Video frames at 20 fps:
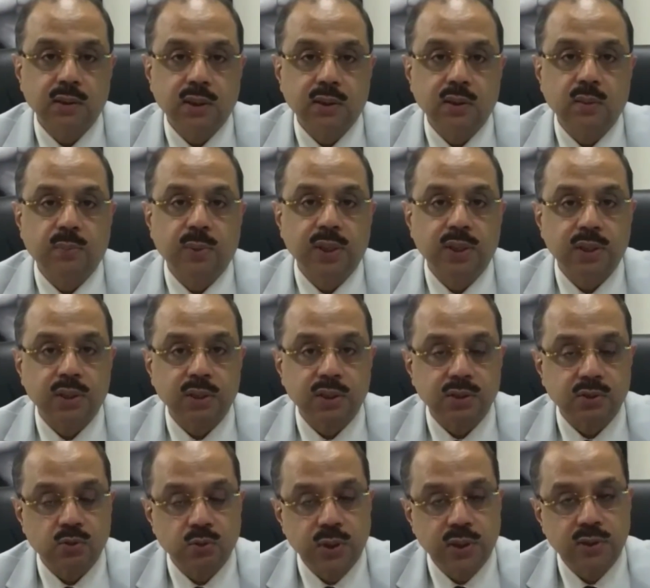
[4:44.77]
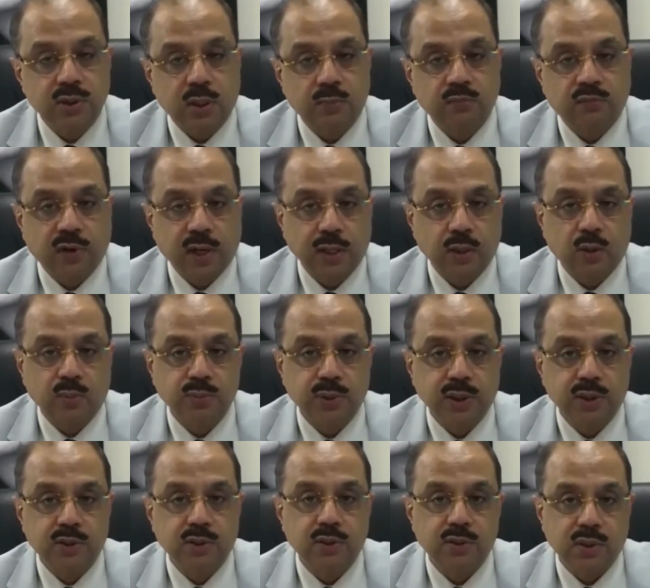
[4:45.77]
that the patient is doing some
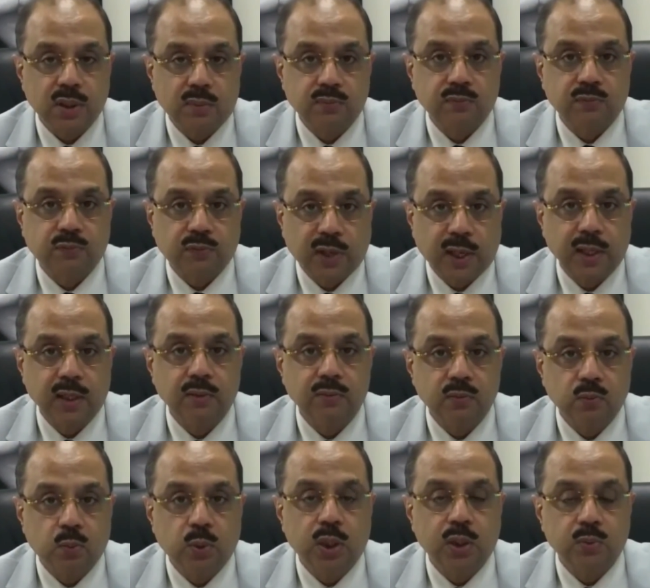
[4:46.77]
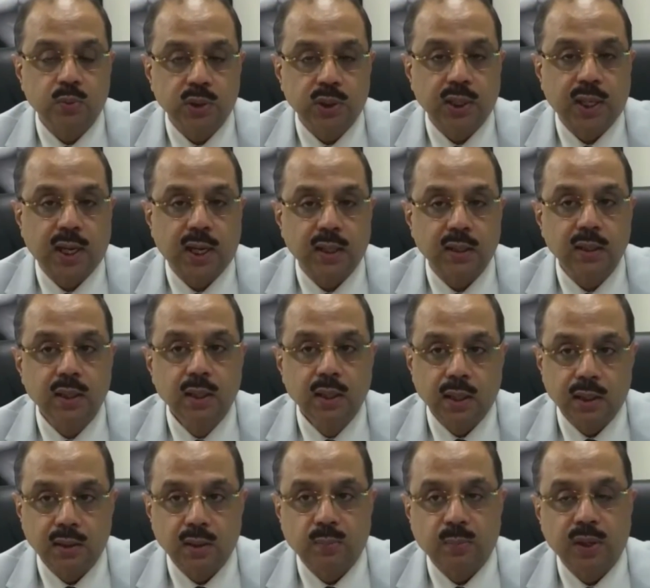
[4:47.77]
fine work with the hand
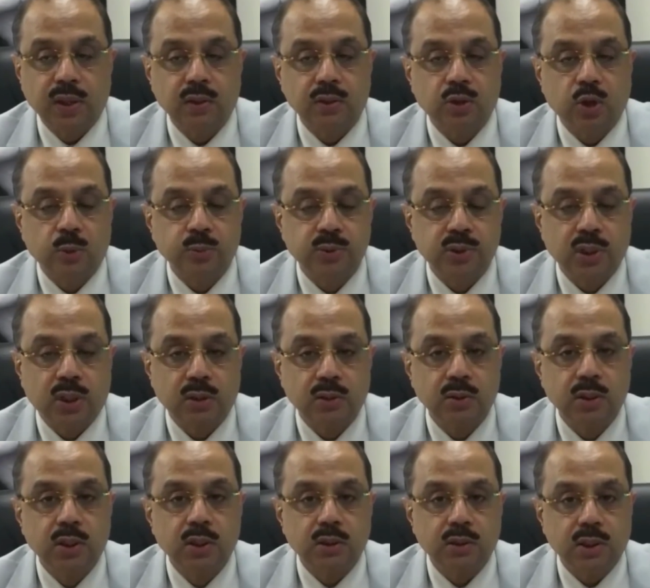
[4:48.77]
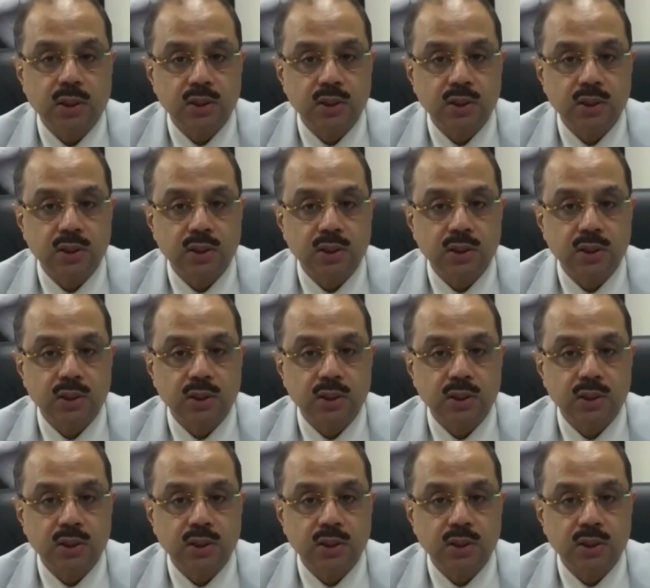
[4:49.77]
and the pen drops down,